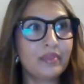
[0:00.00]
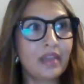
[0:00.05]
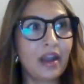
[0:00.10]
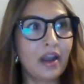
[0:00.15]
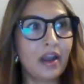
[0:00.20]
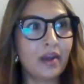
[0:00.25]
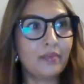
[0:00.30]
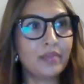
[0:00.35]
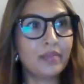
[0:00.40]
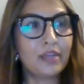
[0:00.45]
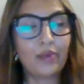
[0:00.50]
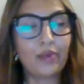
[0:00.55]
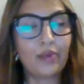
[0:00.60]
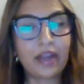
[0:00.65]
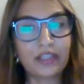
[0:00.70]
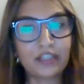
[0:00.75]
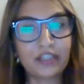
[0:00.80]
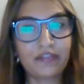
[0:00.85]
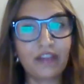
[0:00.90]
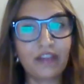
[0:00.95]

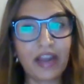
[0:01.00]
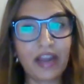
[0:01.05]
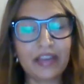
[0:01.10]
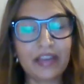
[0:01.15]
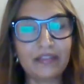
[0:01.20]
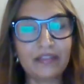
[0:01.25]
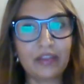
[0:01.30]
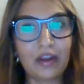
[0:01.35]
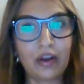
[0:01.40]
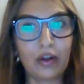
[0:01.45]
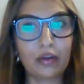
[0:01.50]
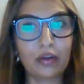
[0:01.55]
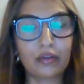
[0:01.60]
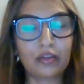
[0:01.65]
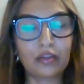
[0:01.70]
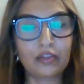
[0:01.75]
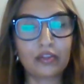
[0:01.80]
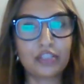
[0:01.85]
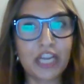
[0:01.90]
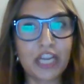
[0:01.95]
rectify
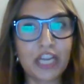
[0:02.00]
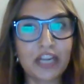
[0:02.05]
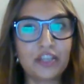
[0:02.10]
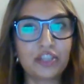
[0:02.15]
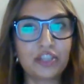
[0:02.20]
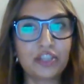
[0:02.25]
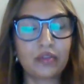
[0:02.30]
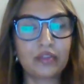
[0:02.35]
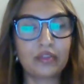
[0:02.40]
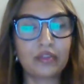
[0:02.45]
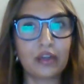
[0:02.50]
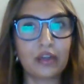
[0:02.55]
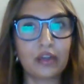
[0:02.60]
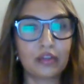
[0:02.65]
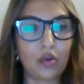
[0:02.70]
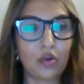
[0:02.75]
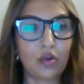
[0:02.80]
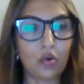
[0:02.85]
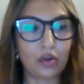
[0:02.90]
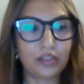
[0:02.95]
or change
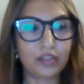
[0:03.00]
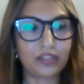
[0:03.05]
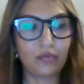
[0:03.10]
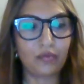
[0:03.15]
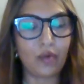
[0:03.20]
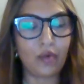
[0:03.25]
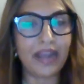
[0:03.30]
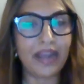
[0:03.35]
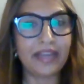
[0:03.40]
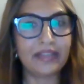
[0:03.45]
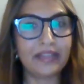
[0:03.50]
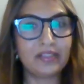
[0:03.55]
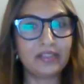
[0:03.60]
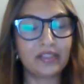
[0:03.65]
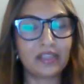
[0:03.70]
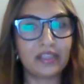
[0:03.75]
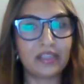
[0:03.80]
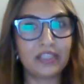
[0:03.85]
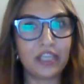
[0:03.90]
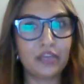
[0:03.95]
the course of why it's
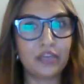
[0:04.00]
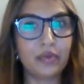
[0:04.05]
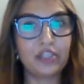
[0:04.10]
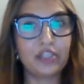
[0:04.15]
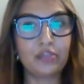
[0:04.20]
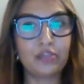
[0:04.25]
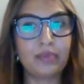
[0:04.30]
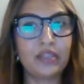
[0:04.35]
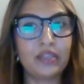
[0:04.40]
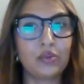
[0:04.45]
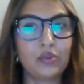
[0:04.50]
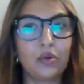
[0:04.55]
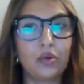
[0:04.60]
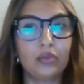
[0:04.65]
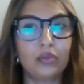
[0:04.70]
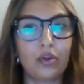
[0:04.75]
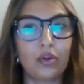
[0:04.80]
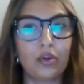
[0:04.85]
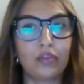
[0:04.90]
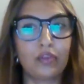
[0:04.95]
continuing to be
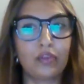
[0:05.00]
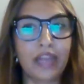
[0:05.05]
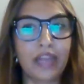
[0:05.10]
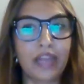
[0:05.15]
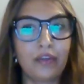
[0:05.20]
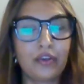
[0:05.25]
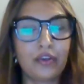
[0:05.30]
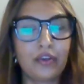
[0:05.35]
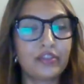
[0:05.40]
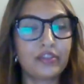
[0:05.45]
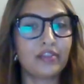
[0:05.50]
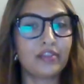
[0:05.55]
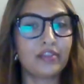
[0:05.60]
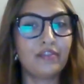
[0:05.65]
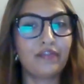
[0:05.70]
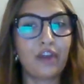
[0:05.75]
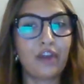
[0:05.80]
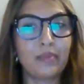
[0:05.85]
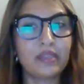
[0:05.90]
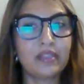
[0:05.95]
sold over counters in
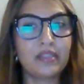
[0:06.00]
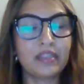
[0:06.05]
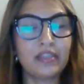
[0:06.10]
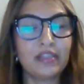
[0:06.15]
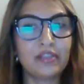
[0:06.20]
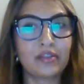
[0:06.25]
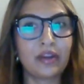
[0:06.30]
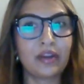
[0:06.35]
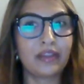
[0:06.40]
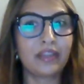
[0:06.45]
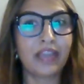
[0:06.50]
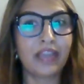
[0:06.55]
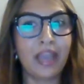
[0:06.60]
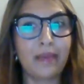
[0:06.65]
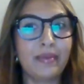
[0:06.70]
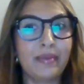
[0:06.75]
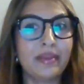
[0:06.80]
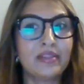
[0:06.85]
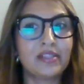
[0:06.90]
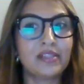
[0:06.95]
pharmacies or at the
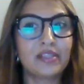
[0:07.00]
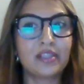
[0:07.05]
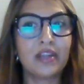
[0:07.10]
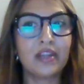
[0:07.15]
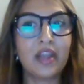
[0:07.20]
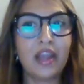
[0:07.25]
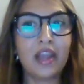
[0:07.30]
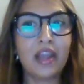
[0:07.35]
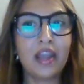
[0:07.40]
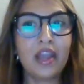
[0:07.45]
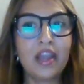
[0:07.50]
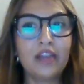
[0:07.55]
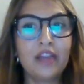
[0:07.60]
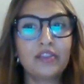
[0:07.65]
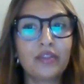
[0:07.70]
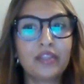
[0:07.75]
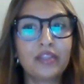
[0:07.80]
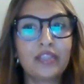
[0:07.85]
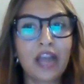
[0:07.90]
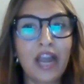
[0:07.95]
chemist. So the
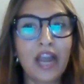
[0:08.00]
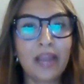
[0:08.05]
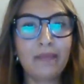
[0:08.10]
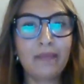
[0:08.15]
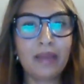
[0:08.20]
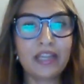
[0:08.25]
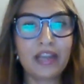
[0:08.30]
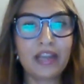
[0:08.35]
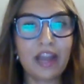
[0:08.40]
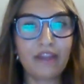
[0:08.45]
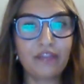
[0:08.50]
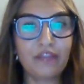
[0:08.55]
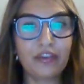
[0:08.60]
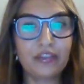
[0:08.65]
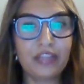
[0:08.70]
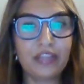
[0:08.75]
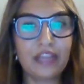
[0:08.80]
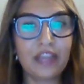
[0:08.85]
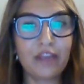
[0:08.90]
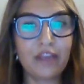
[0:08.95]
time, money, and effort
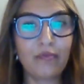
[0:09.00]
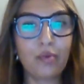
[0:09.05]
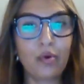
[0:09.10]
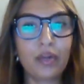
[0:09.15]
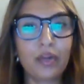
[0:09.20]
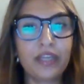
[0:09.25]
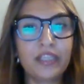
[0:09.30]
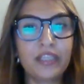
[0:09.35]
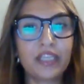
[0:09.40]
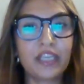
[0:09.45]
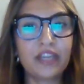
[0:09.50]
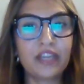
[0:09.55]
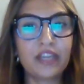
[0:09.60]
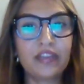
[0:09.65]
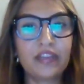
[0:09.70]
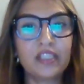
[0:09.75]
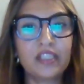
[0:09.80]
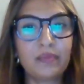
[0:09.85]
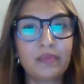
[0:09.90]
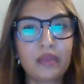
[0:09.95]
that they've poured into
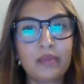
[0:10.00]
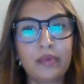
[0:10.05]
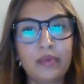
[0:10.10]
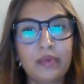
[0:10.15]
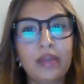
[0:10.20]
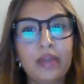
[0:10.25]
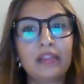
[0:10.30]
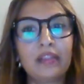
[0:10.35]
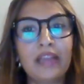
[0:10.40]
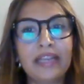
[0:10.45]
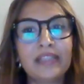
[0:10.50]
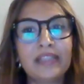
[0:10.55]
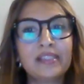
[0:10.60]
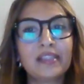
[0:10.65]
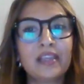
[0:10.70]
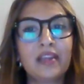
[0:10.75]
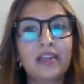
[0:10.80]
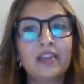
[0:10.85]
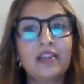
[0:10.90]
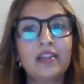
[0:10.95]
convincing people that light
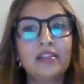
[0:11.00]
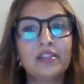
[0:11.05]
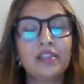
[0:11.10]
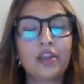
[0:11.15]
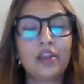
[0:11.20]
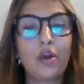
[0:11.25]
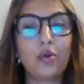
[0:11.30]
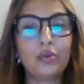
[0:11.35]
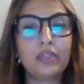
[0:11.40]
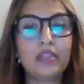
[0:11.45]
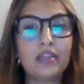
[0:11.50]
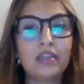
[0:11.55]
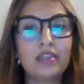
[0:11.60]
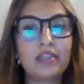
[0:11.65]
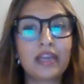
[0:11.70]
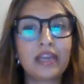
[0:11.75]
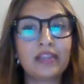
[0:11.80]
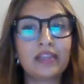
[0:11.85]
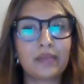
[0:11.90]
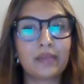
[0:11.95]
skin is the only
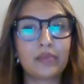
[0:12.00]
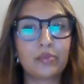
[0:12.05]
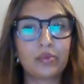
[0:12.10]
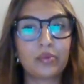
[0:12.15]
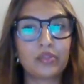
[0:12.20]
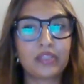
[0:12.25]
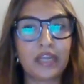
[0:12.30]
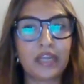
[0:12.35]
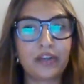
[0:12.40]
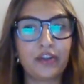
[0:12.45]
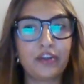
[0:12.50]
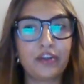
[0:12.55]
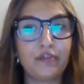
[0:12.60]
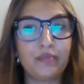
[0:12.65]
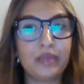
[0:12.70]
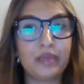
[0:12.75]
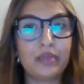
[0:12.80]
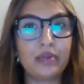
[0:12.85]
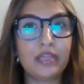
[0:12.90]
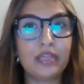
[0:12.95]
acceptable standard
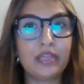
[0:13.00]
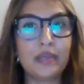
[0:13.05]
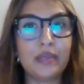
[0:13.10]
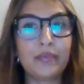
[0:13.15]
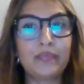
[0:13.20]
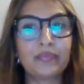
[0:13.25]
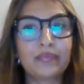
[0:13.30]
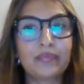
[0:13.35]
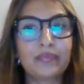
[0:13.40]
of beauty.